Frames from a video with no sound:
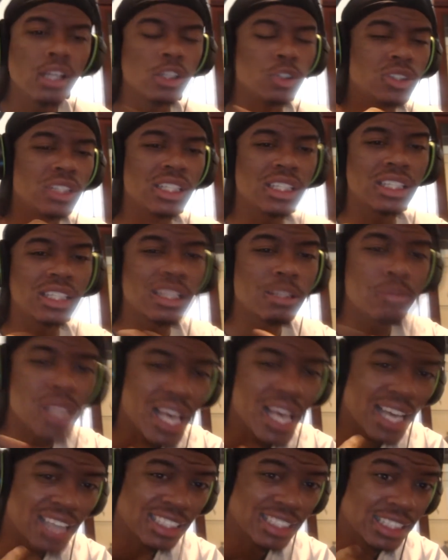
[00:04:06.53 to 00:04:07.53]
Lieutenant
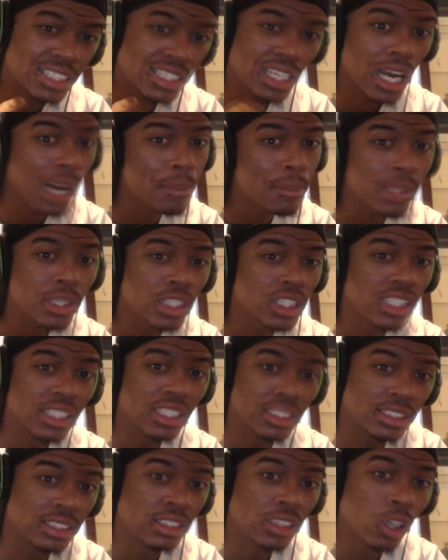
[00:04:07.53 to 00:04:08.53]
Link actually commented
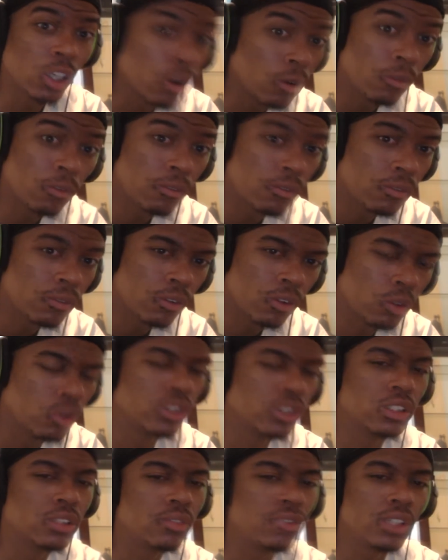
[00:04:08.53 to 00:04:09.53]
himself
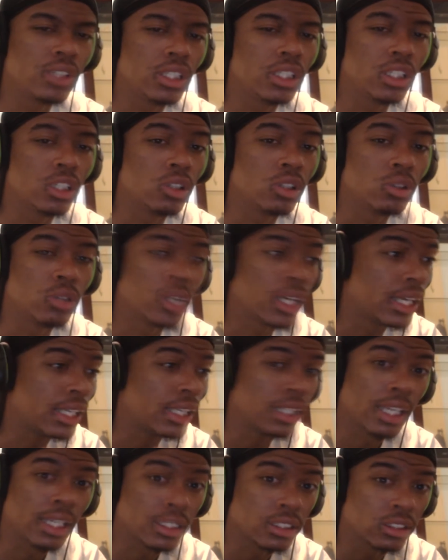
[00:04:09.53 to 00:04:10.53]
on the video
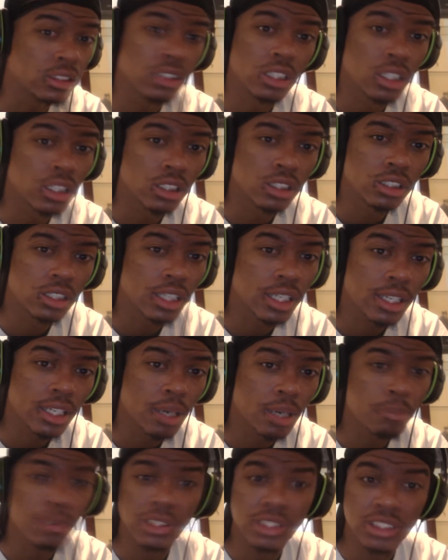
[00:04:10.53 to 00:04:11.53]
and like said
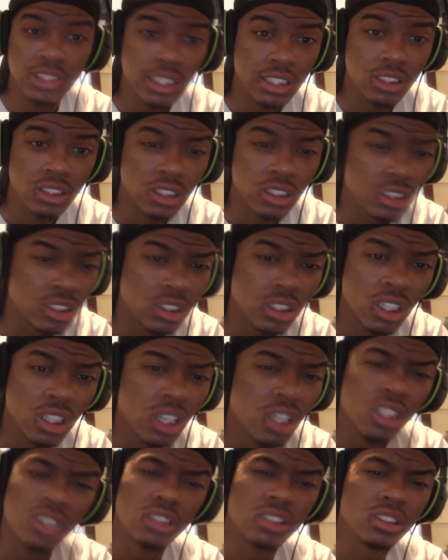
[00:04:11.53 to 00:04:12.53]
that I appreciate the
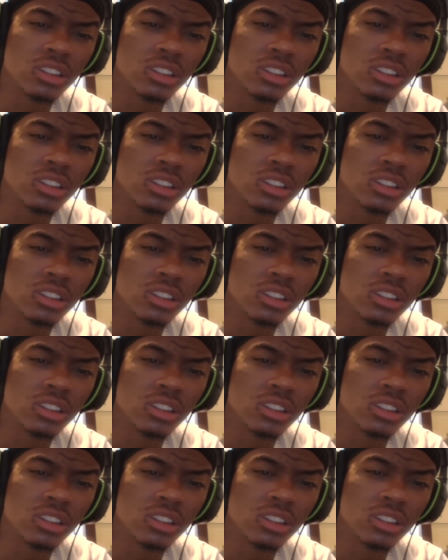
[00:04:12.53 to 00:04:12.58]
